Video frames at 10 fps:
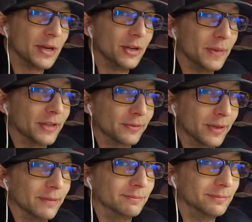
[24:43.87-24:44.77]
new best
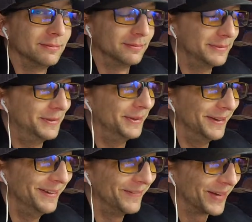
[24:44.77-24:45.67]
friend.
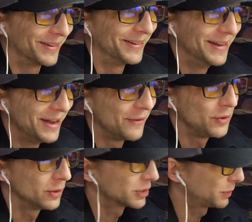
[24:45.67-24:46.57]
I've had a
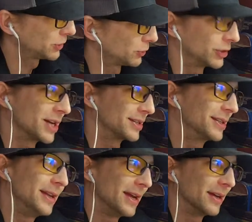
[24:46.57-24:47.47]
few espresso shots
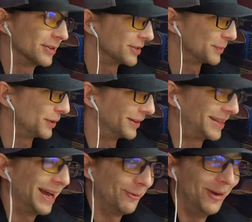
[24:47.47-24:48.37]
today. I'll just put it
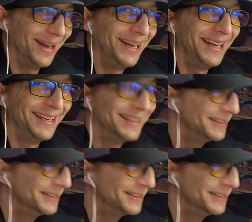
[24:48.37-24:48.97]
that way.